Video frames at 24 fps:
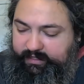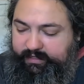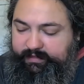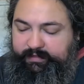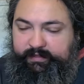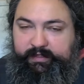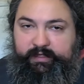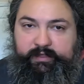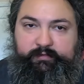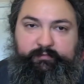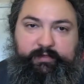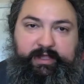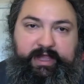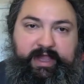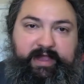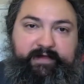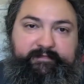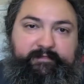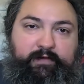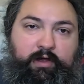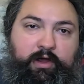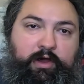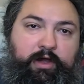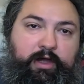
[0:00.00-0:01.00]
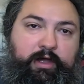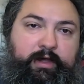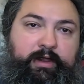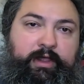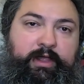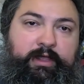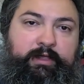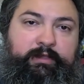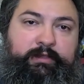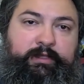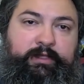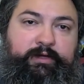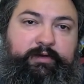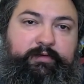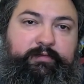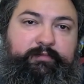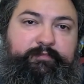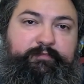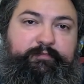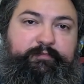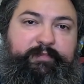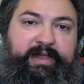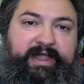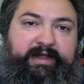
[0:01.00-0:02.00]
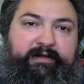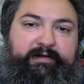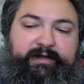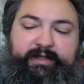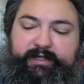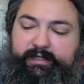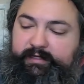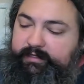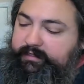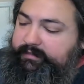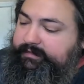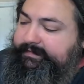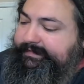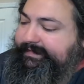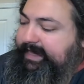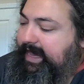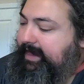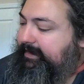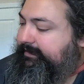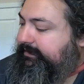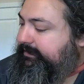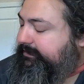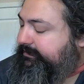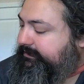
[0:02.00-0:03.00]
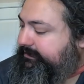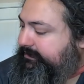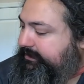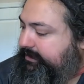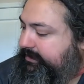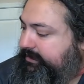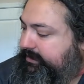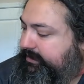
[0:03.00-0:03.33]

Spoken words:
and then we have our little berry salad.